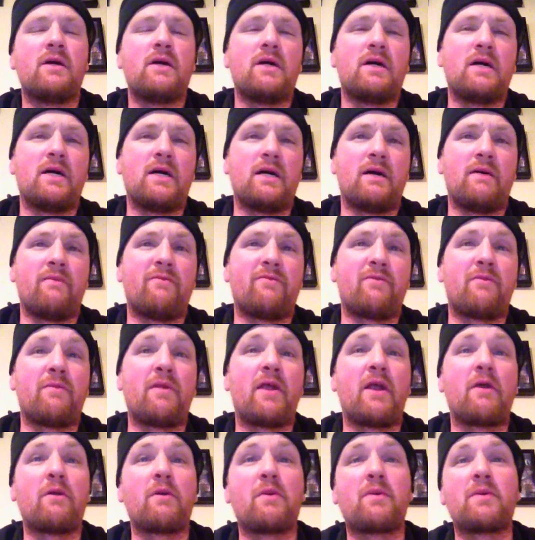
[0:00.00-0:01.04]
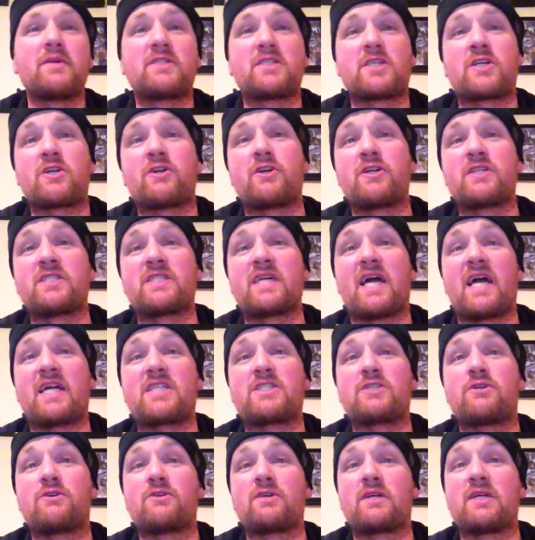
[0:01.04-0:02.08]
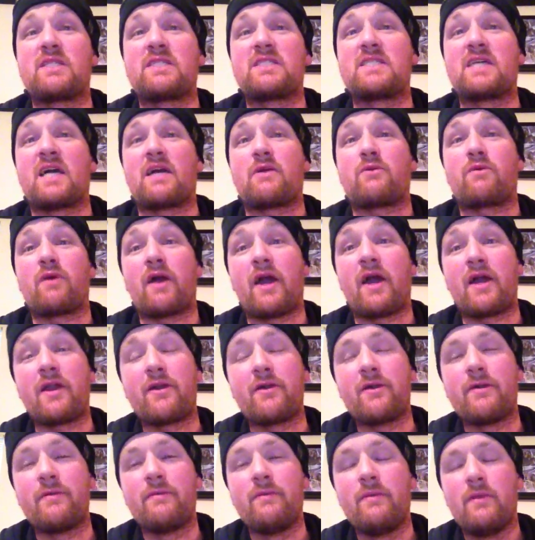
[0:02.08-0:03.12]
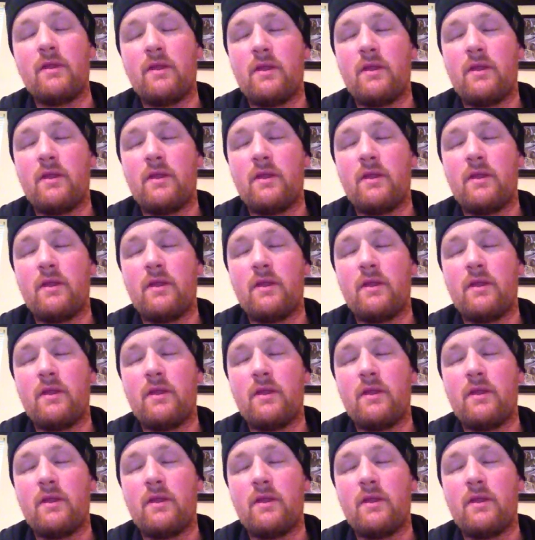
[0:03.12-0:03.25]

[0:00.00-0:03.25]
From there, we went to Curtis Axel against Zack Ryder.